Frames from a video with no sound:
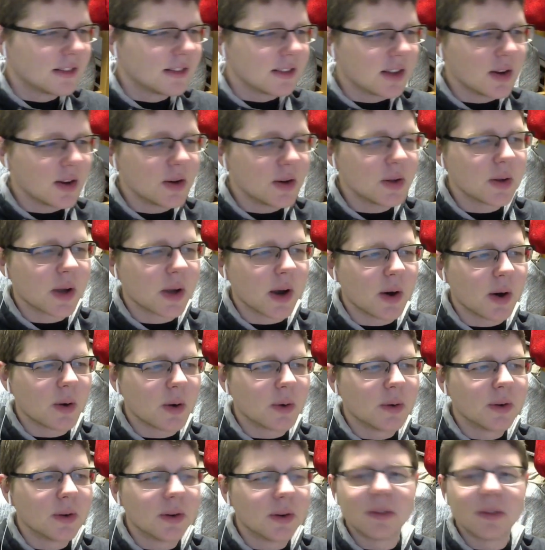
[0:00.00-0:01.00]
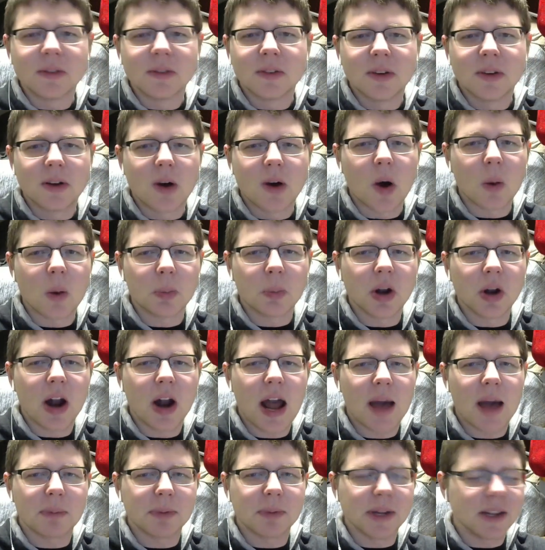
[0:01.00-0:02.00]
There you go. Hope you're
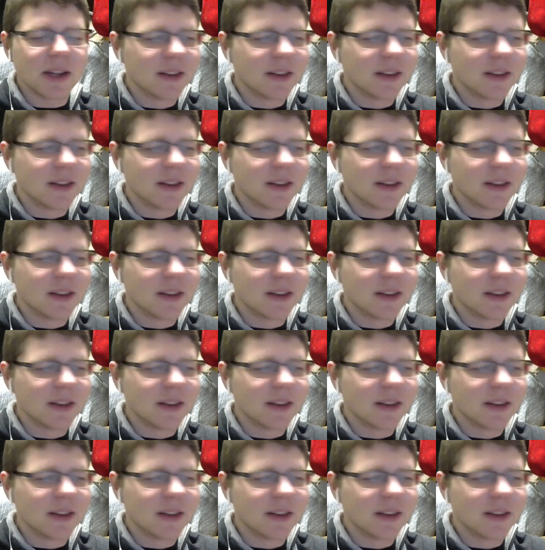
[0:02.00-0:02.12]
happy.